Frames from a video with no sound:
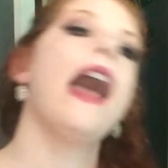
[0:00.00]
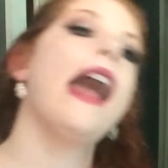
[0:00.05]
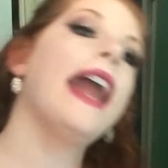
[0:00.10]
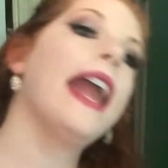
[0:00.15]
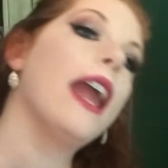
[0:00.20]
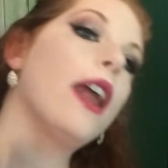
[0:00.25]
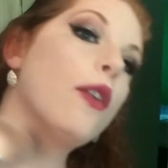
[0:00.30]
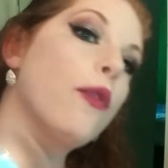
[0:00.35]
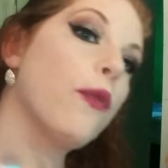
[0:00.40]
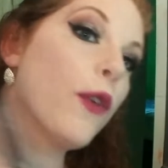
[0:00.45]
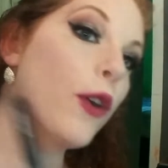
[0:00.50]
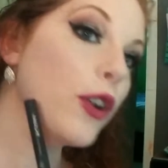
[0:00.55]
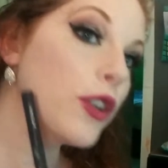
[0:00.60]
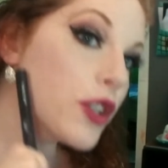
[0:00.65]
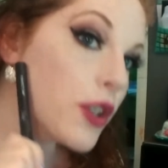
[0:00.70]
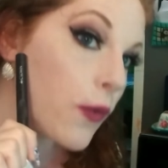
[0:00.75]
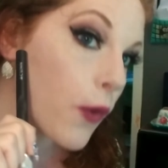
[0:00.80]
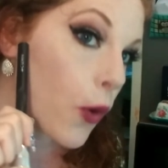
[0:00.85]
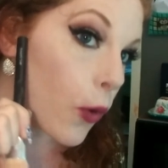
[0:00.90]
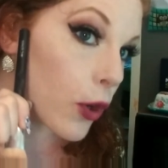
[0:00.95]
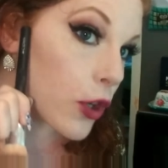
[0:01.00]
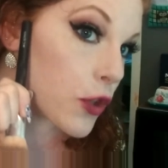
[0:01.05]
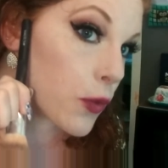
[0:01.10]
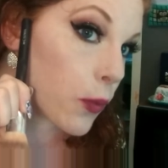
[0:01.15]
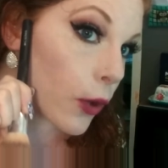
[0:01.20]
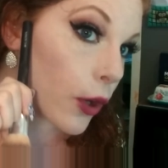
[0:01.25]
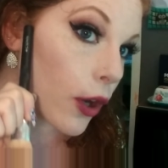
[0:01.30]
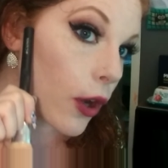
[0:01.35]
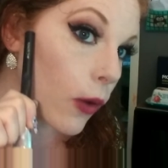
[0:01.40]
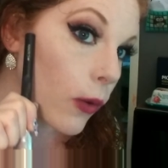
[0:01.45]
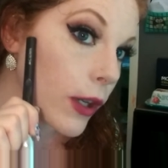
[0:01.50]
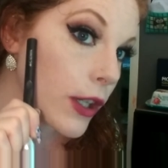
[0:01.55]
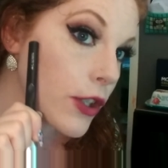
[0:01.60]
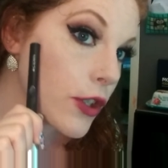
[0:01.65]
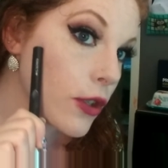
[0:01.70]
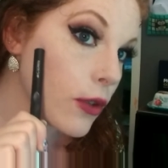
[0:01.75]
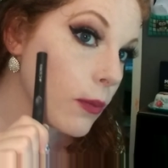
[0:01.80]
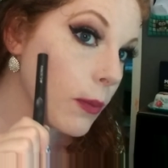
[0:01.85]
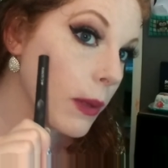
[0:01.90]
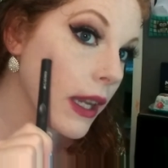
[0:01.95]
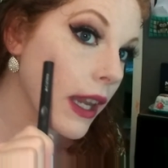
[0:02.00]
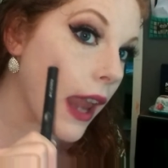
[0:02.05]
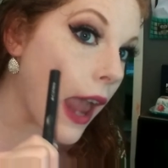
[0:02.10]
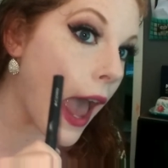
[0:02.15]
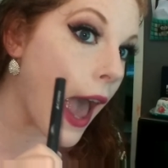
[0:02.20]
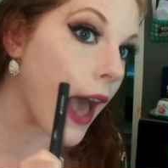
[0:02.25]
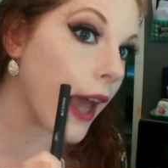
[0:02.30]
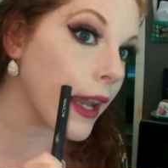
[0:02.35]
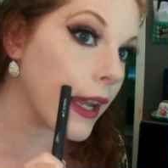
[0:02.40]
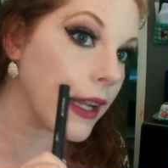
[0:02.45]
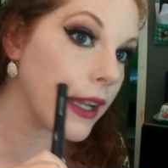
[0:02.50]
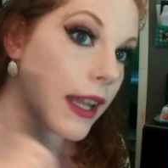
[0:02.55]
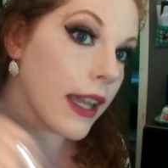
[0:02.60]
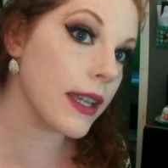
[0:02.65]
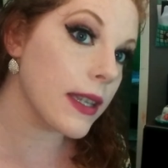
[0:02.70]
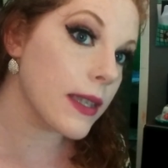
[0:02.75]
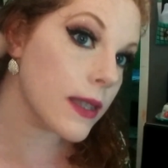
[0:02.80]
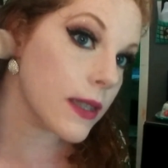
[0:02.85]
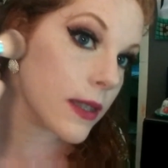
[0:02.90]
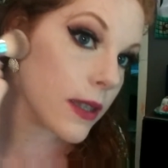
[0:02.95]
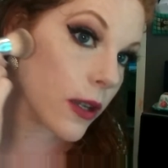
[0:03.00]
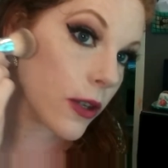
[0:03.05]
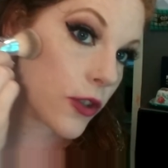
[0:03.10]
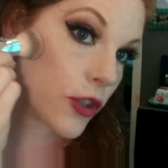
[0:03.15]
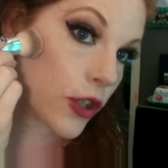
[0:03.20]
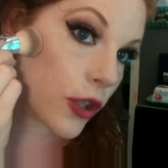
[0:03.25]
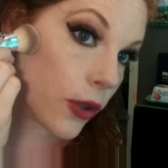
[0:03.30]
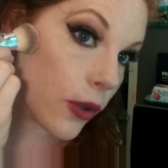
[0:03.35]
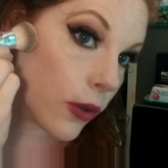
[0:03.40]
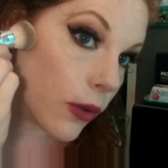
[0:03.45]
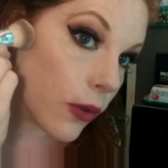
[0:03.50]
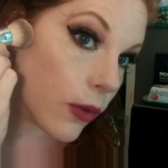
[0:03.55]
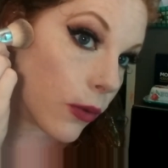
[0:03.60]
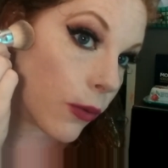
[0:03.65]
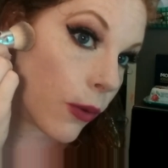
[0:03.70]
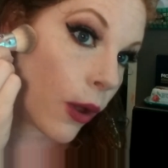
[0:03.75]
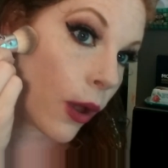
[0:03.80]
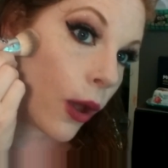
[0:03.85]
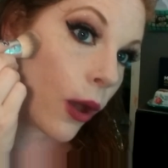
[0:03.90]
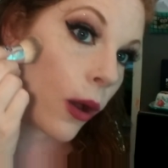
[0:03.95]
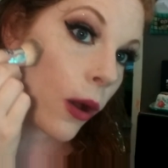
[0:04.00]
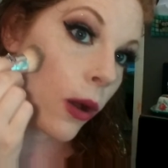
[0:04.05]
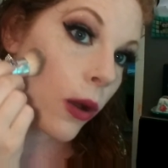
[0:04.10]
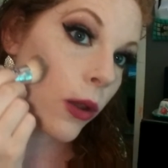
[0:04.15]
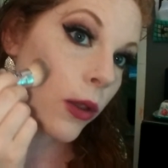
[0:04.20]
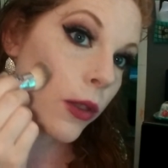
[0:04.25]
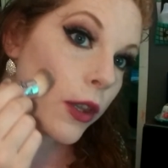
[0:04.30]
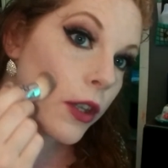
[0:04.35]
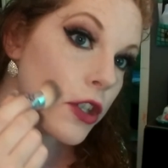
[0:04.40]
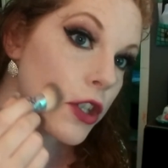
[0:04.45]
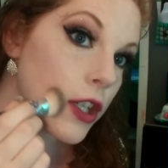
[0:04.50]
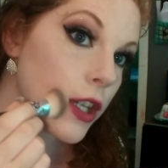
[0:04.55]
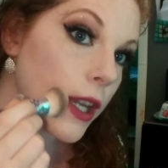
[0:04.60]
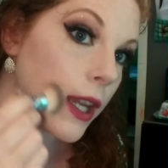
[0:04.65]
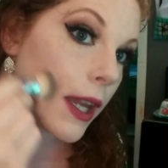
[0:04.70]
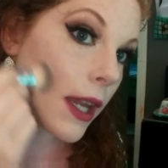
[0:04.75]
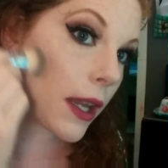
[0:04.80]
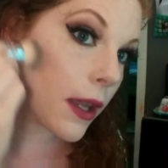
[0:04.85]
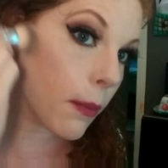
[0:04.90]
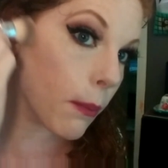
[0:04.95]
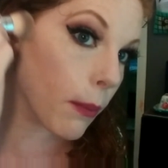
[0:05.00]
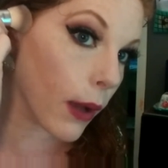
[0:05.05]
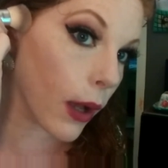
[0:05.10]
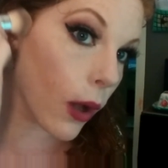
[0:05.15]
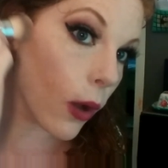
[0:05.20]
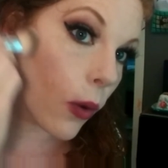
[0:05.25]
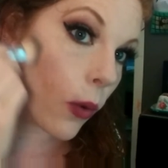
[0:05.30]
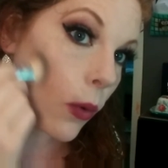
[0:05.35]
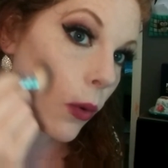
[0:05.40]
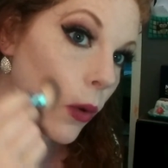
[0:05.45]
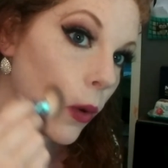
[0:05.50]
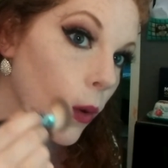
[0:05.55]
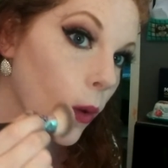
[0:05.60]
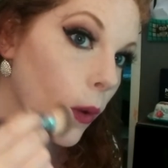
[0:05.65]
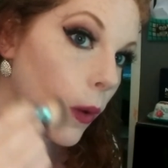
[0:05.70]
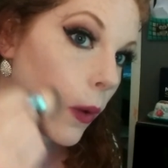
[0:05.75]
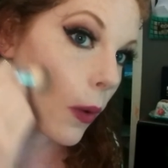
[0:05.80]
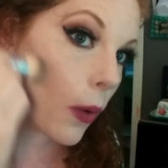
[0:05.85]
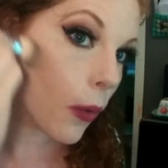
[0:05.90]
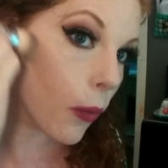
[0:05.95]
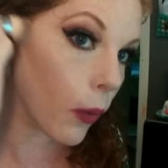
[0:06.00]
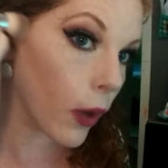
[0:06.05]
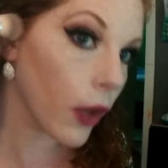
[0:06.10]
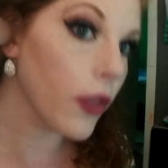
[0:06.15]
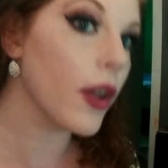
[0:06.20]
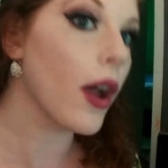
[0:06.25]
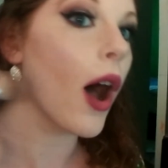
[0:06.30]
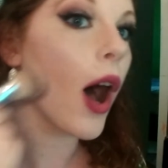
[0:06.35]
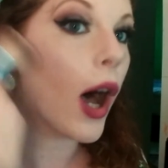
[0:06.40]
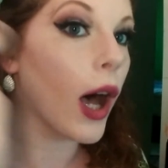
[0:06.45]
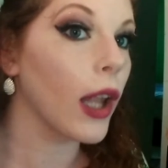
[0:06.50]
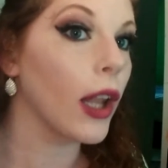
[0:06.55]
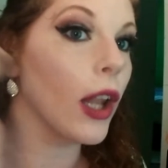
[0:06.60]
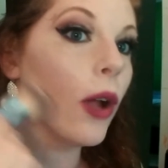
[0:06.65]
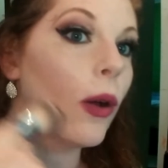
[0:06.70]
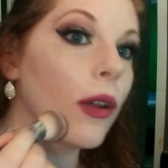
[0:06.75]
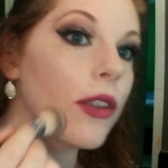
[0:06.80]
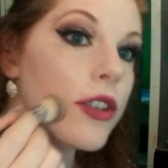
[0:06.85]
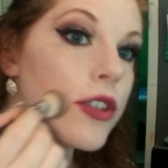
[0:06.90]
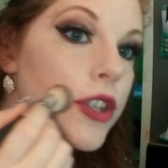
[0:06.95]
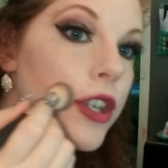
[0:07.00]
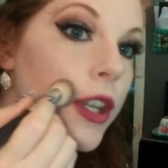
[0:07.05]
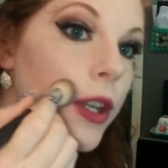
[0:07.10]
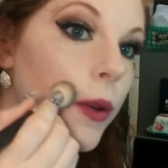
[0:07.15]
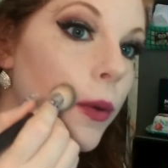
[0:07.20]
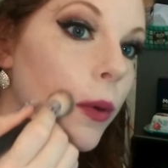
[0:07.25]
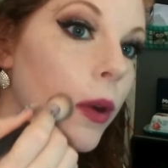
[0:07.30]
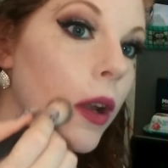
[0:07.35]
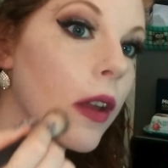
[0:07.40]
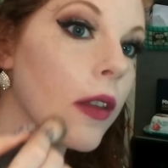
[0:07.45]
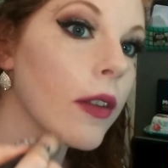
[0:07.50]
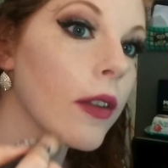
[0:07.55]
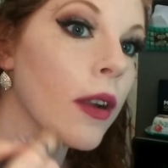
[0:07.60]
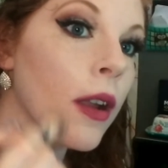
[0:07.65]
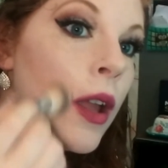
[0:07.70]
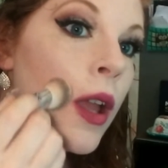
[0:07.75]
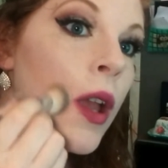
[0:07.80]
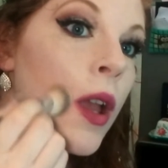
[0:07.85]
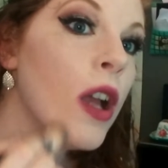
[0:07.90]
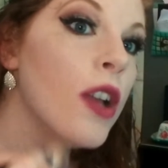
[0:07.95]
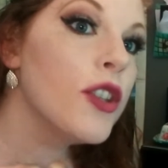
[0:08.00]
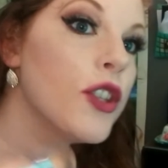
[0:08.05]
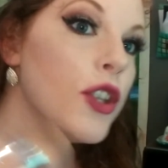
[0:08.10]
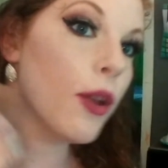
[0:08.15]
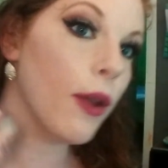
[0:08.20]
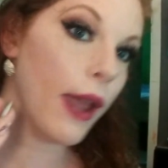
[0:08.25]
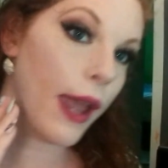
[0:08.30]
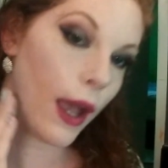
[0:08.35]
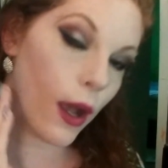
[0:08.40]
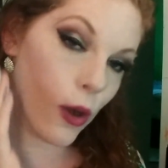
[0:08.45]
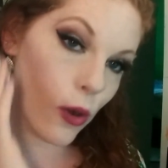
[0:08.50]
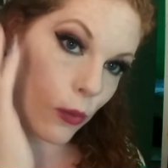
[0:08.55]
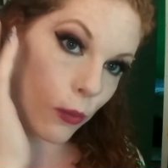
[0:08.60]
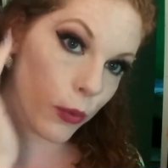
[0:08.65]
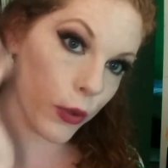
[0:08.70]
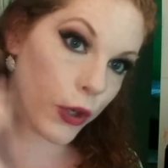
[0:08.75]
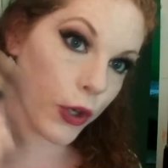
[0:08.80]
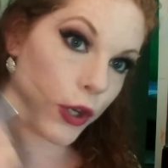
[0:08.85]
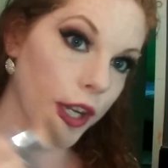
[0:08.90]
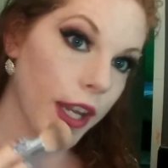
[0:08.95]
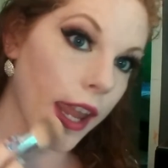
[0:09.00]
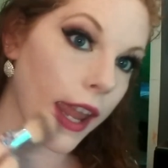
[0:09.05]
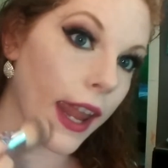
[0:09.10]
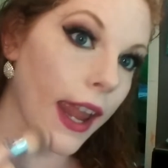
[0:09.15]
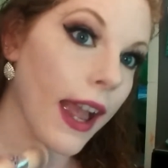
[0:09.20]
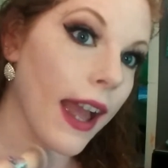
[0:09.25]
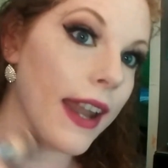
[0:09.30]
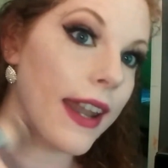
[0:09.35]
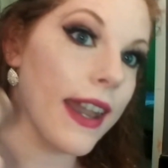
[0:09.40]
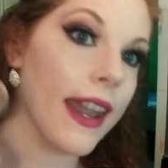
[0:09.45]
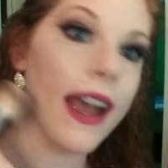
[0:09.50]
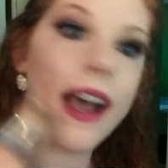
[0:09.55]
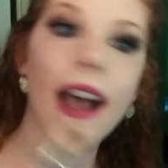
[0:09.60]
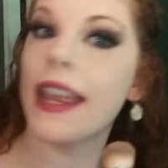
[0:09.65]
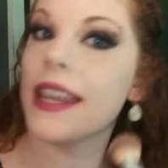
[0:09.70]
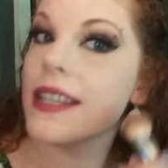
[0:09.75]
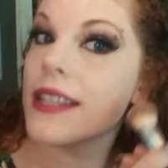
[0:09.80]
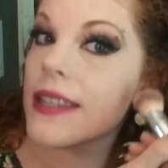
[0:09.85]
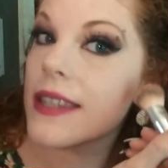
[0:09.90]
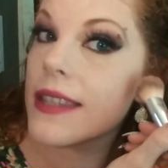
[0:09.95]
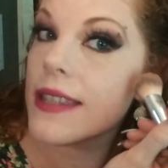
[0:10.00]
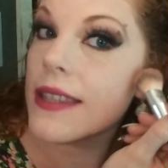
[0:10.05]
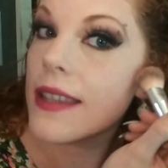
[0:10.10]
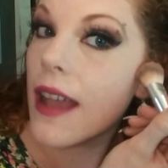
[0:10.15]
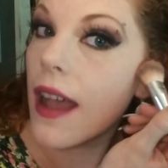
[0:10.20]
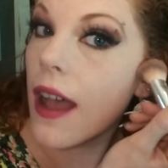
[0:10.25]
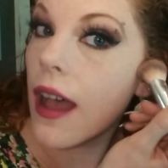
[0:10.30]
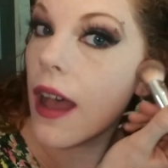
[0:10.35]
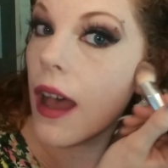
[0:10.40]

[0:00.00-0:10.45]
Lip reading: And first, of course, we're going to be adding this to the cheekbone, well, the hollow of the cheek rather, to help create a nice